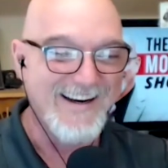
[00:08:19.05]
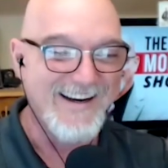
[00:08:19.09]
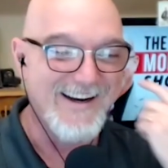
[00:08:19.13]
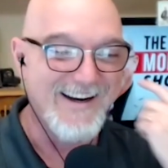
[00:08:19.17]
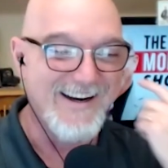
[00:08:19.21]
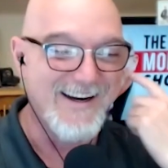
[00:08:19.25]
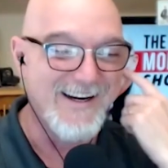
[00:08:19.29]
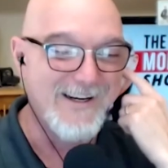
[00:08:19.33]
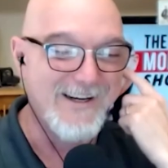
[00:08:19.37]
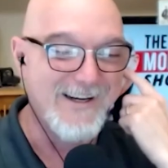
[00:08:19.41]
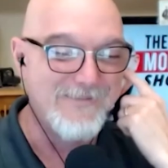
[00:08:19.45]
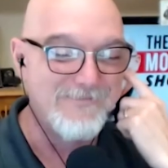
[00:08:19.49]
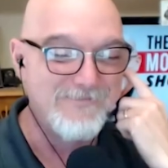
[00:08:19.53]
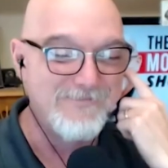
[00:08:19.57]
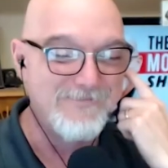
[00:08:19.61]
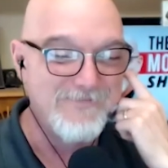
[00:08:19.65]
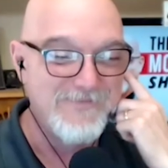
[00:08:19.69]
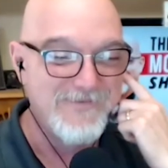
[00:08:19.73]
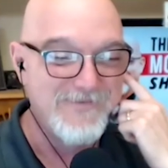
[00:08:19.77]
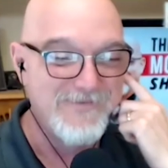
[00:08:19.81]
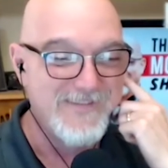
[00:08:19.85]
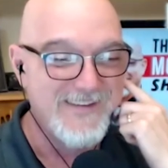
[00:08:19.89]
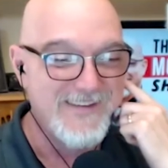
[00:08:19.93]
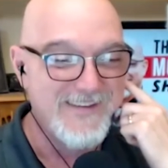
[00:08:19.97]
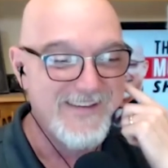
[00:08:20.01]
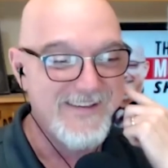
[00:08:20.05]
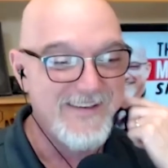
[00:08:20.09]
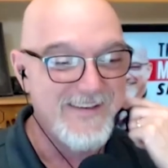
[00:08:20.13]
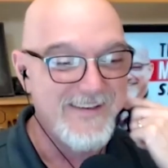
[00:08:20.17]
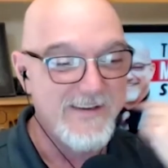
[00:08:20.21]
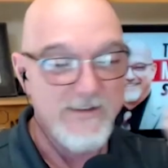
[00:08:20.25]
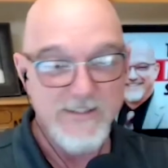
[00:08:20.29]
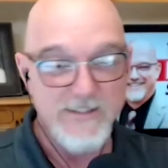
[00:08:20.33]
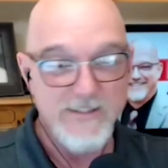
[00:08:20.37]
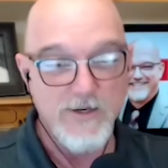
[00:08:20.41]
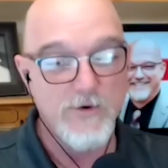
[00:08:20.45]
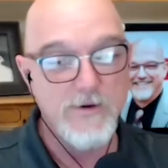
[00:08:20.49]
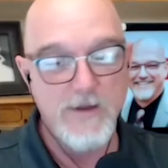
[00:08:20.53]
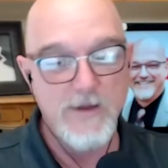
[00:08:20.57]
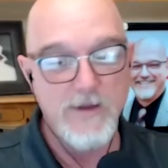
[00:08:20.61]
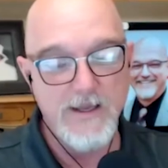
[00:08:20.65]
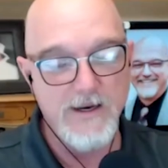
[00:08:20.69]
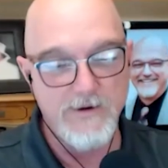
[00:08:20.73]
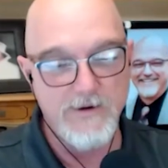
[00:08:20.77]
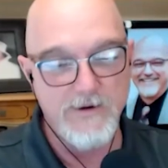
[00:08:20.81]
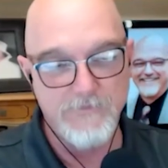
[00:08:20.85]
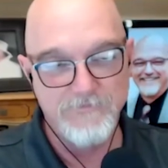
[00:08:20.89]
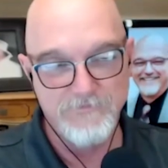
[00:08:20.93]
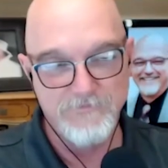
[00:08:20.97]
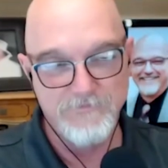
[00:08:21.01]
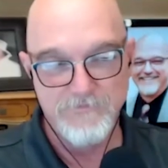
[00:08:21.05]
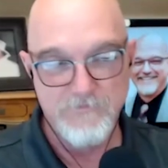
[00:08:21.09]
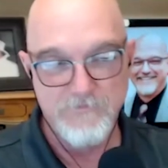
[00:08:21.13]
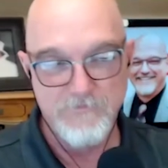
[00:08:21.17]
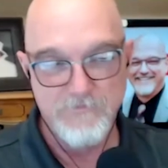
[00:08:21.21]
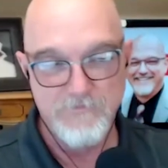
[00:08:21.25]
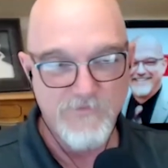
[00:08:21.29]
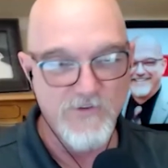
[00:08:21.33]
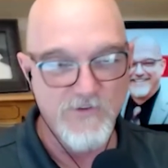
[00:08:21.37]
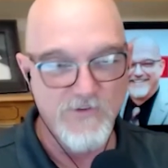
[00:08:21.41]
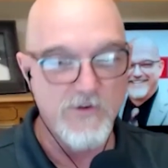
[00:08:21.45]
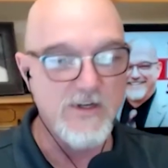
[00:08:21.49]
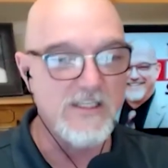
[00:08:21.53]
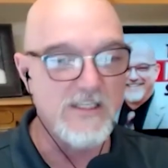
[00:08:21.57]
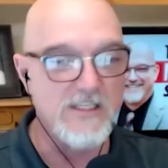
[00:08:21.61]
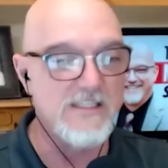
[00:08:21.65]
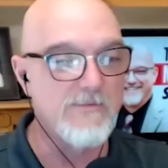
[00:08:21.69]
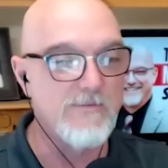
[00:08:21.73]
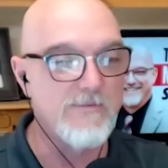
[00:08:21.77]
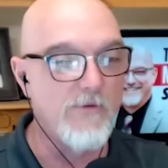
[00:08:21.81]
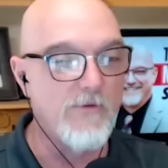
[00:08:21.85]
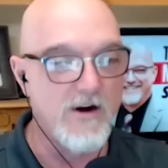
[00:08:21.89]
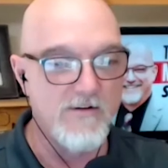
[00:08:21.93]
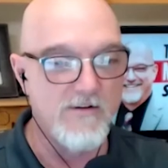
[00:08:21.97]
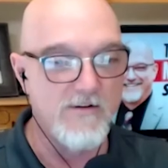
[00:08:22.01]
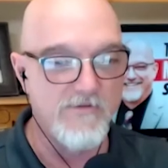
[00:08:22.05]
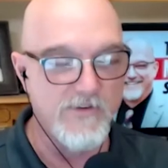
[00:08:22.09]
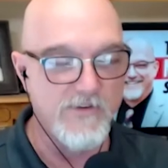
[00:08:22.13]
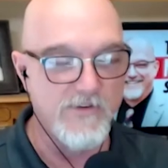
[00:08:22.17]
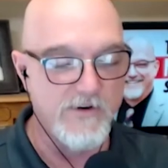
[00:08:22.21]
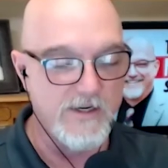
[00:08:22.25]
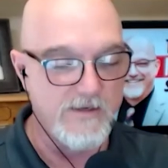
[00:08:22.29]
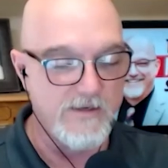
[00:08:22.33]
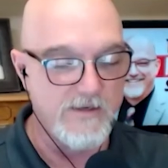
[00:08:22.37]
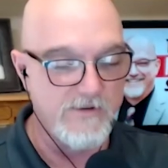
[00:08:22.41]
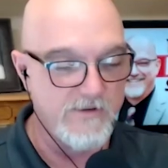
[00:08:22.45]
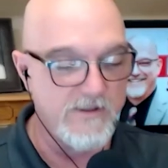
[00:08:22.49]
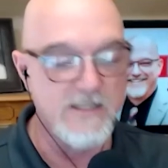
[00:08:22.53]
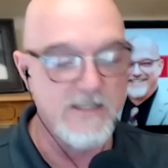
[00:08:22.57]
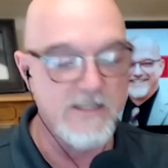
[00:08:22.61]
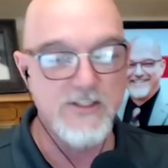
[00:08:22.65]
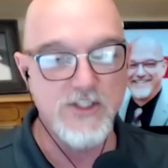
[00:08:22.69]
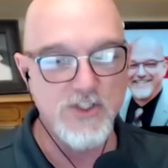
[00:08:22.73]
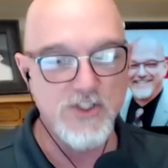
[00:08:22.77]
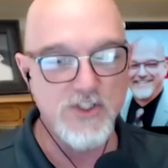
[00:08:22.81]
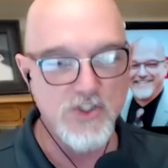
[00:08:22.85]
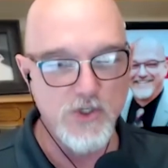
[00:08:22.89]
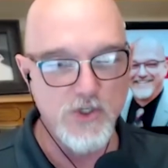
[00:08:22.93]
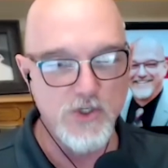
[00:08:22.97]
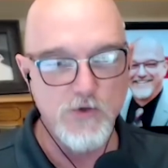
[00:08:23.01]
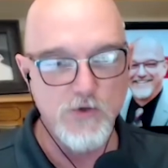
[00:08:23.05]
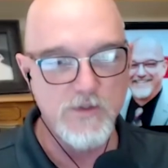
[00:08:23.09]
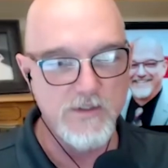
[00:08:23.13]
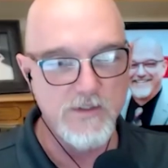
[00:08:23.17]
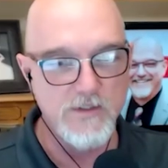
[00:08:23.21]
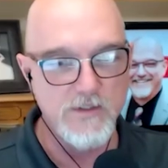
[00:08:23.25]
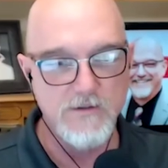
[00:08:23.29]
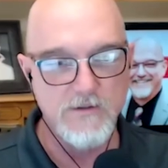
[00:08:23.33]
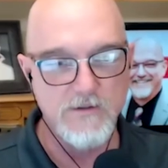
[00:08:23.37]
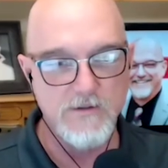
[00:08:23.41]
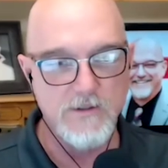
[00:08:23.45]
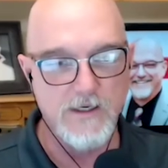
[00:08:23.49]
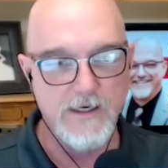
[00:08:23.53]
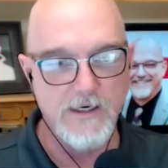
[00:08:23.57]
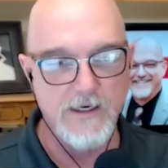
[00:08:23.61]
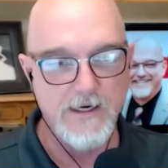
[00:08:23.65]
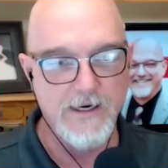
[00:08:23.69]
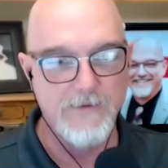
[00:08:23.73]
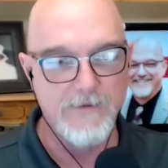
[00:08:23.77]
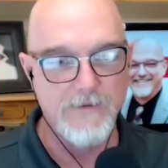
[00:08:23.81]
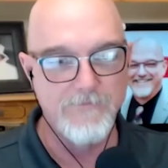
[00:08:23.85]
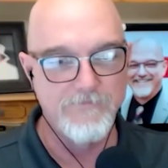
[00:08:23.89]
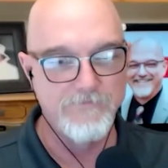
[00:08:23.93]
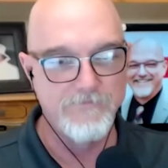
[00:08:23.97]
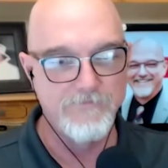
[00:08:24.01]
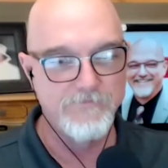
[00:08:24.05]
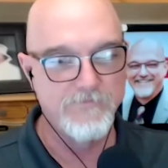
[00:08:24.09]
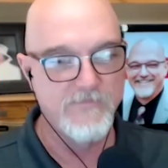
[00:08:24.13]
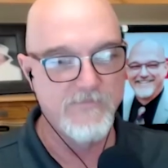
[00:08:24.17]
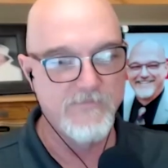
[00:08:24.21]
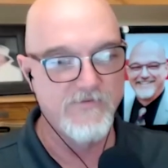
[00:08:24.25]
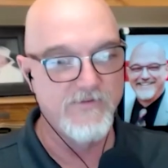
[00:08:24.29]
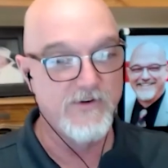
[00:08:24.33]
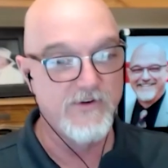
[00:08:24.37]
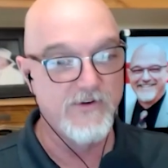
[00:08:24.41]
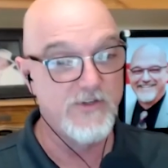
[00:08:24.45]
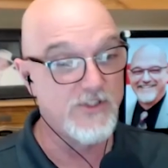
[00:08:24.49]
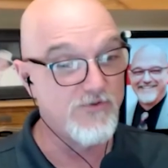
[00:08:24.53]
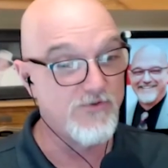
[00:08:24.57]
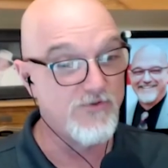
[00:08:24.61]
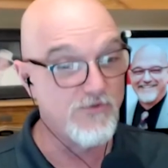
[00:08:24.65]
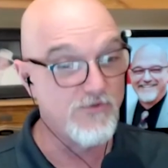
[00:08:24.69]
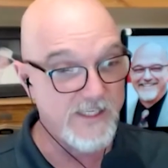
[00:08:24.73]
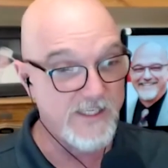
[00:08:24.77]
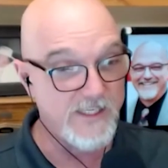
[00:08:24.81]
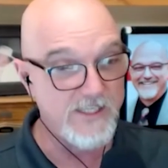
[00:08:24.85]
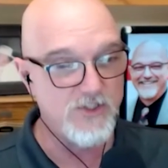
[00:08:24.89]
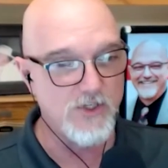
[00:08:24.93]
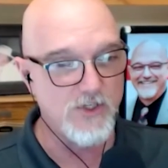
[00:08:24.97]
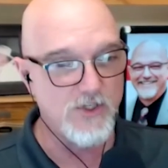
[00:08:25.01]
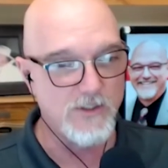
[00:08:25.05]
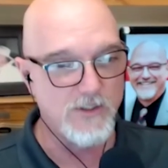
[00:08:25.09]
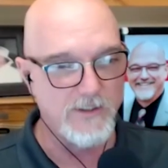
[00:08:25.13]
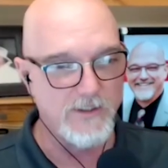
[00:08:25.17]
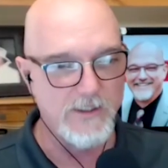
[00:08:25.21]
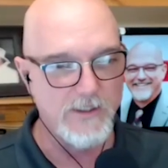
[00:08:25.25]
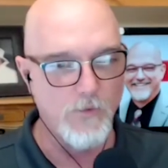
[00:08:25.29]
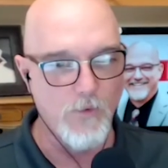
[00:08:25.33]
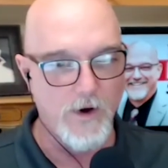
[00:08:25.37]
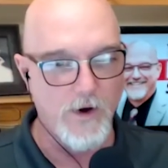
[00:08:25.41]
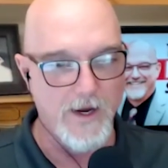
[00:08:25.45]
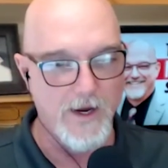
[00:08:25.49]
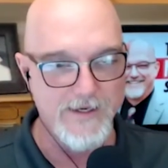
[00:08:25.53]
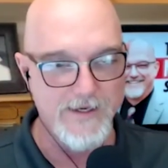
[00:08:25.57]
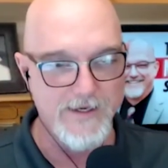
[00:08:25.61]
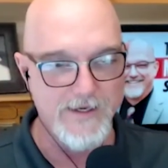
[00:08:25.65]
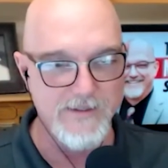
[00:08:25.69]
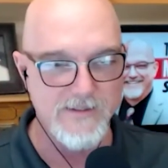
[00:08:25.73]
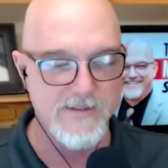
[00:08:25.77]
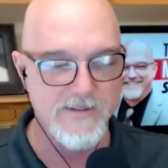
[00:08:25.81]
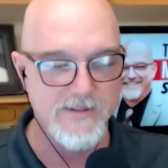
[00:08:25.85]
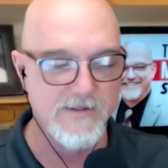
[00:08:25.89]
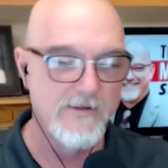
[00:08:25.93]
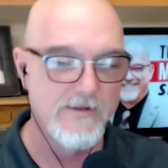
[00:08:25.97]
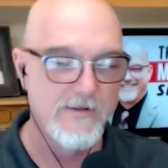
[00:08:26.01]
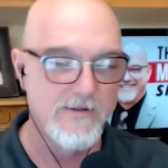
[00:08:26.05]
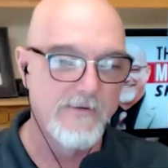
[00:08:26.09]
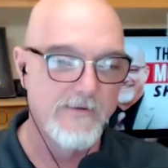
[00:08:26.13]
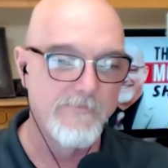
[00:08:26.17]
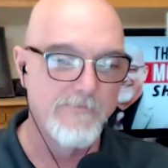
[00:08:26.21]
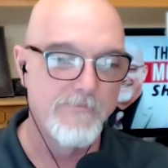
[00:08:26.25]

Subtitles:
So, you know, very smart, very astute, very strategically wise